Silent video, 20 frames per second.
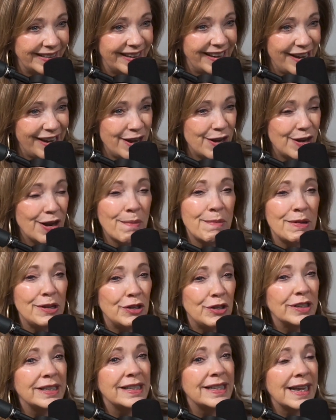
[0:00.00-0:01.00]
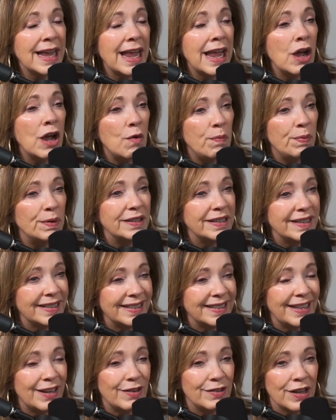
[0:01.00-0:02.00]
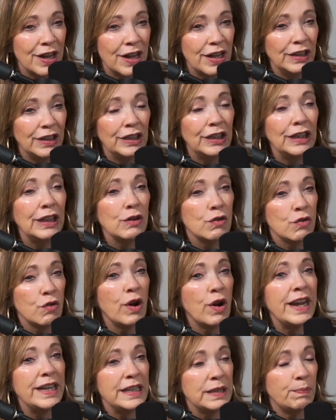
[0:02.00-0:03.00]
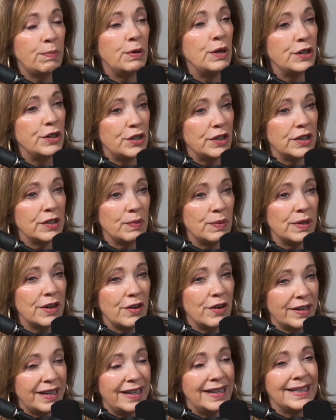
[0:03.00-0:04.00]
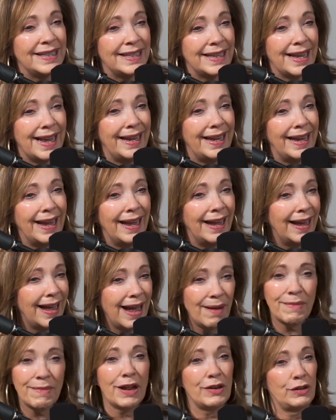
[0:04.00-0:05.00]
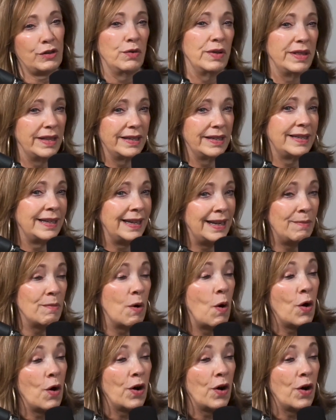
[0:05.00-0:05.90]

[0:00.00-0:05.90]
Just to help us, those little grace pushes when our kids say, I'm not doing this anymore.